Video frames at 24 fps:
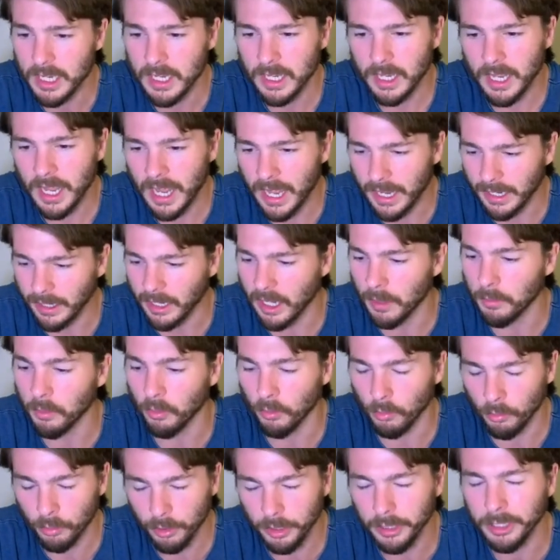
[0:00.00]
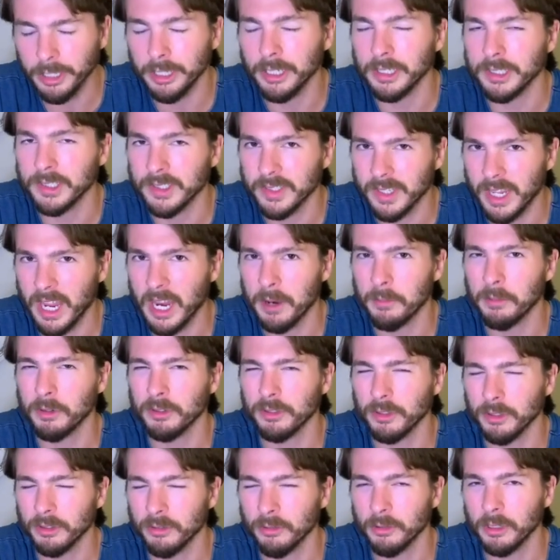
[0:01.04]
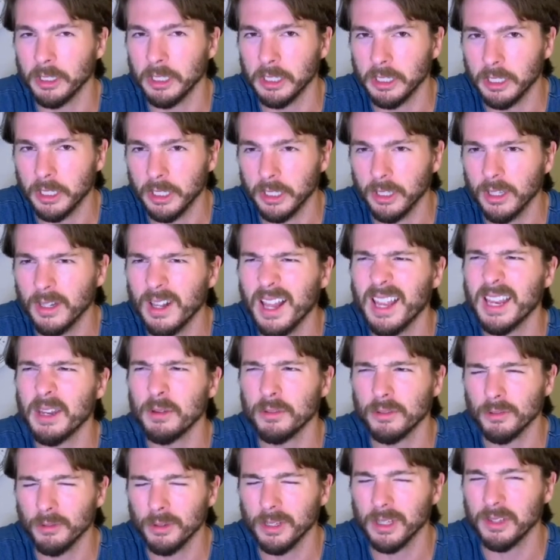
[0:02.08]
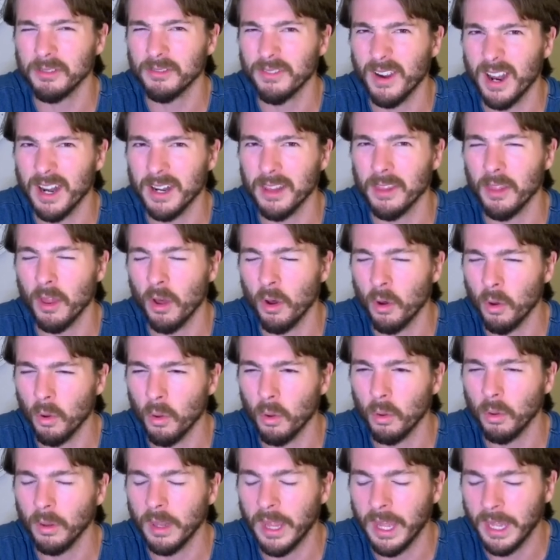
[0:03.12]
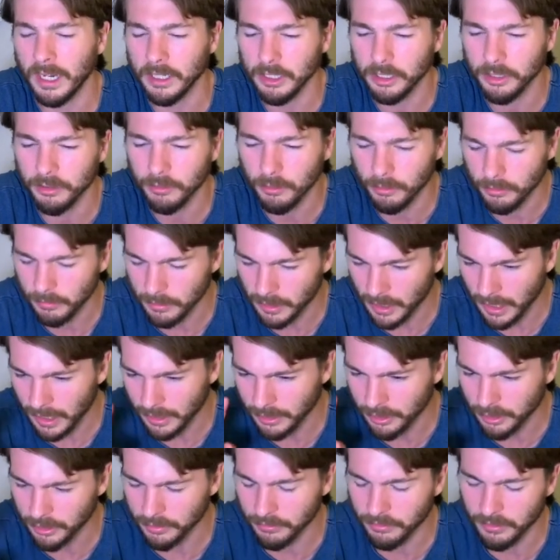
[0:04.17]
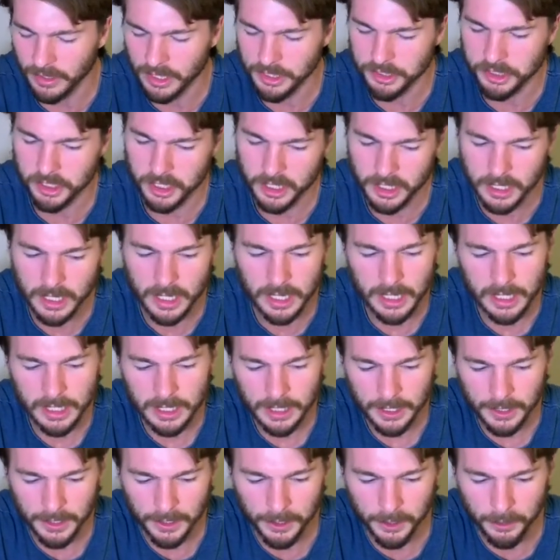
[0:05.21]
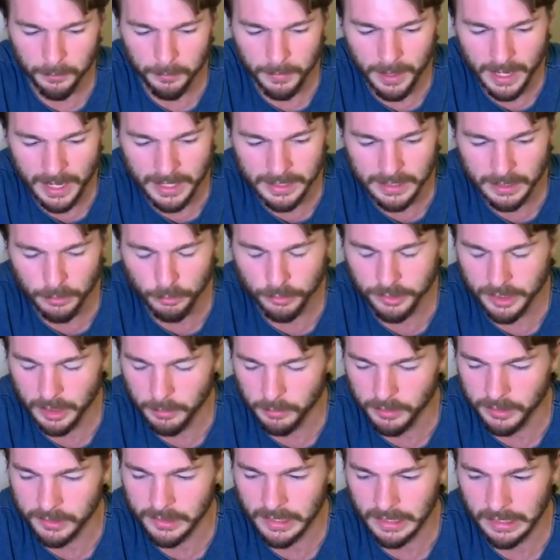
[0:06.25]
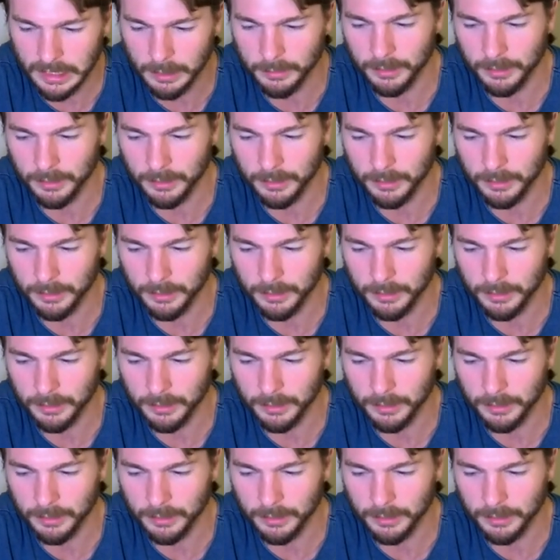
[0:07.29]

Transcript: had a couple really good scampers, looked really good, looked like he was really finding the hole, had good vision, and then was able to take a